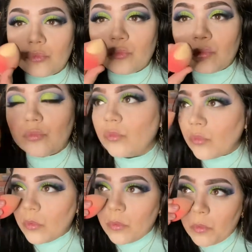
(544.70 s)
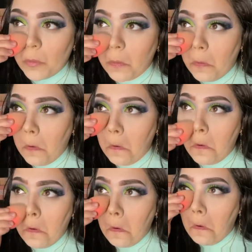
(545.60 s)
And then I'm gonna go ahead
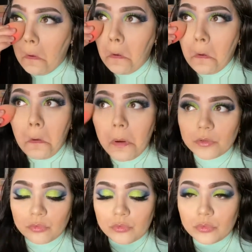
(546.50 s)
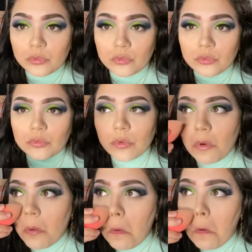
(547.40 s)
and grab some setting
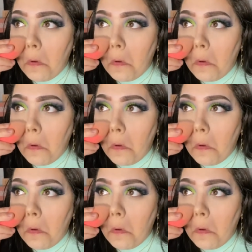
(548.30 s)
powder